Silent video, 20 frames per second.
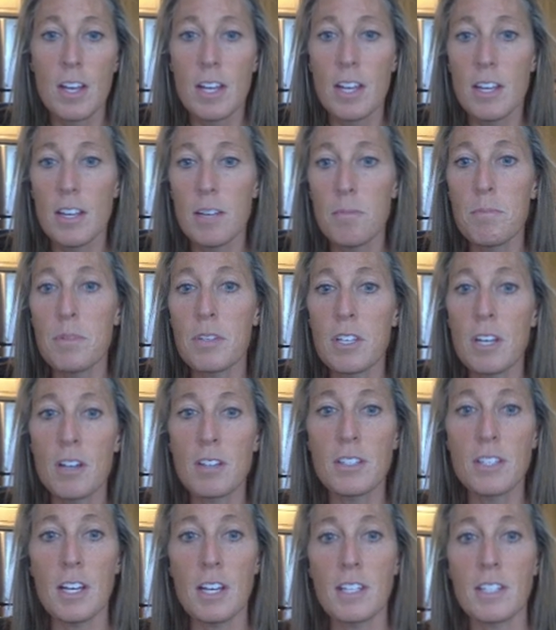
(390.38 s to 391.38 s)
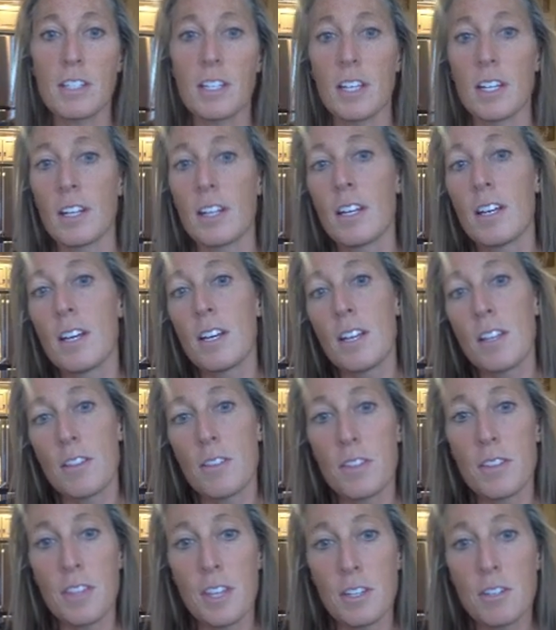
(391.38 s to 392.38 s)
MCL testing.
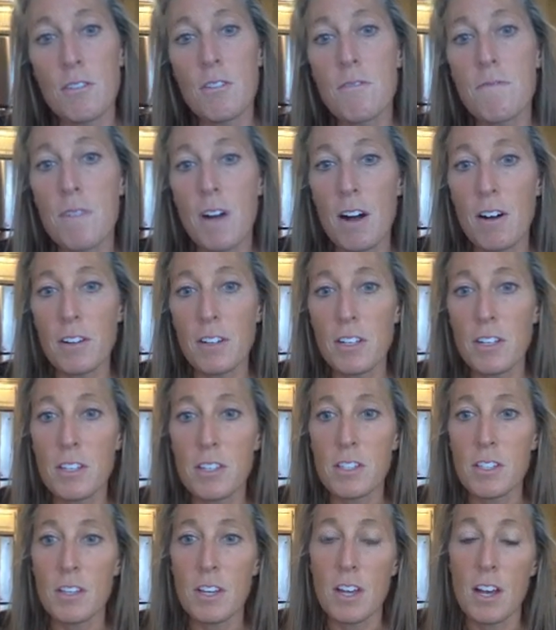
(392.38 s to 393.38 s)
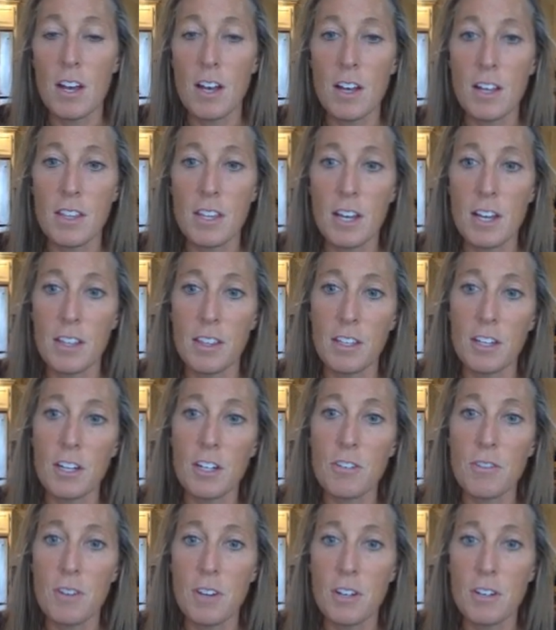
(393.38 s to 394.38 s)
They do a valgus, athletic
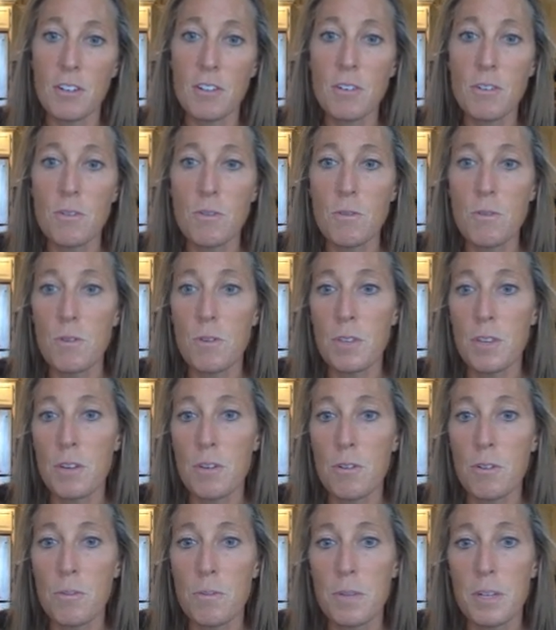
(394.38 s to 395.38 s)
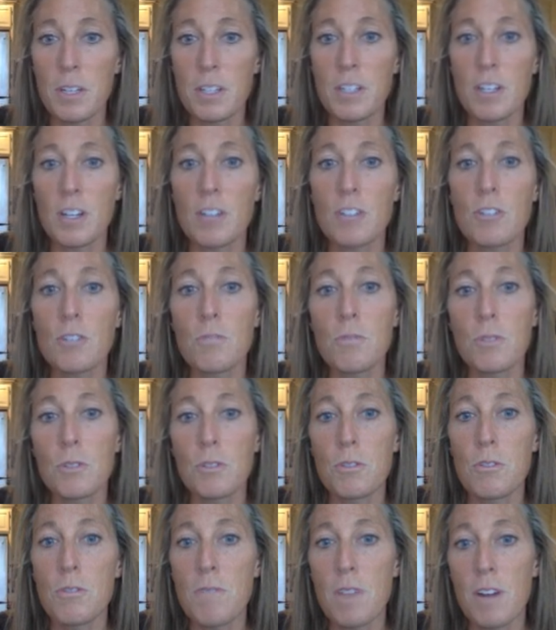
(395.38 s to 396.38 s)
trainer or the orthopedic doctor will
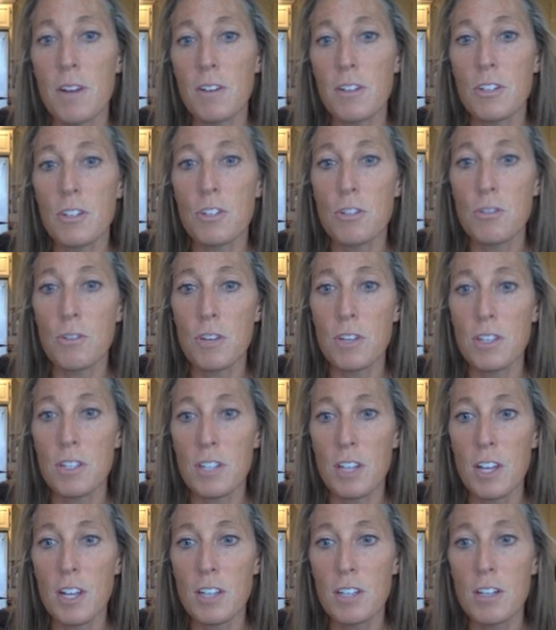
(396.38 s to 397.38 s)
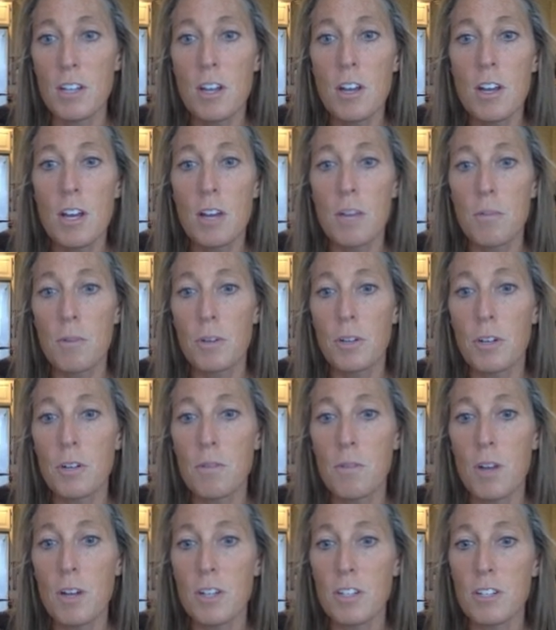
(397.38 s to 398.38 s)
do a valgus stress test, and we're going to
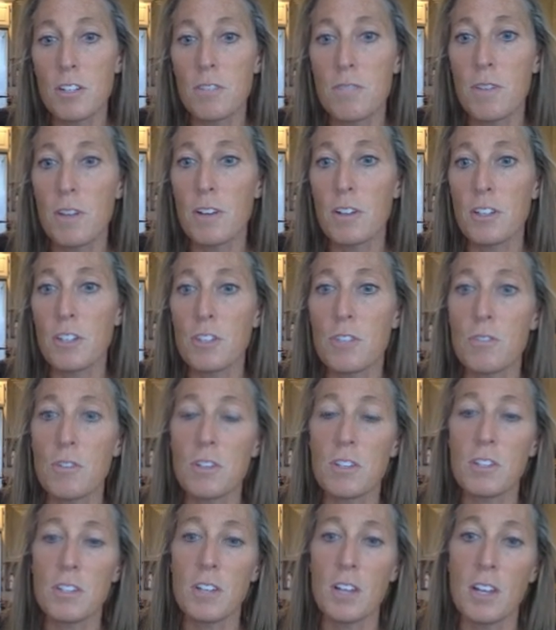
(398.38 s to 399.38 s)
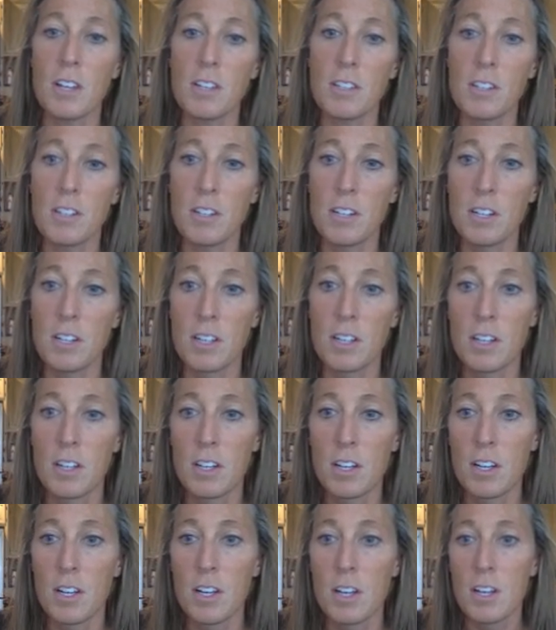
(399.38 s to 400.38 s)
watch this valgus stress test
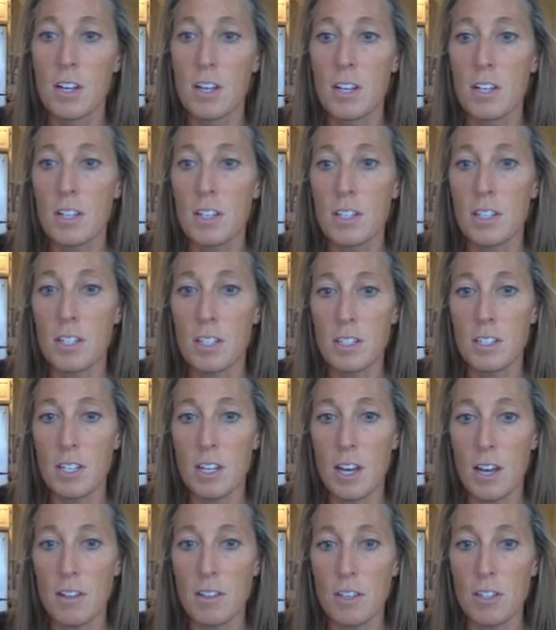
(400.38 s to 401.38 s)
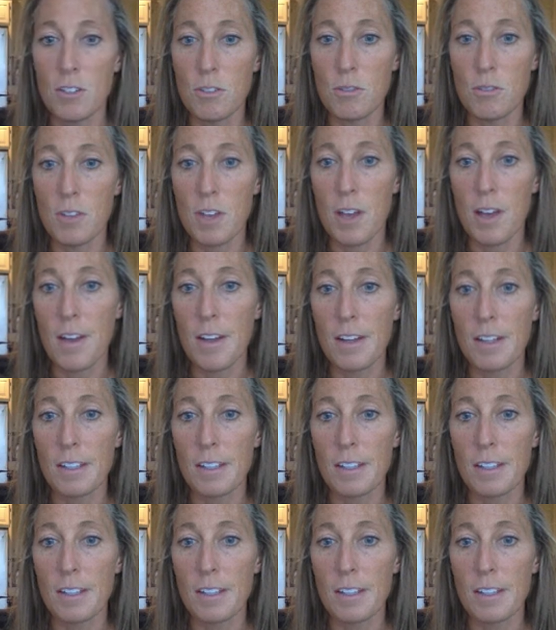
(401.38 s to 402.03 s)
to see how they do that.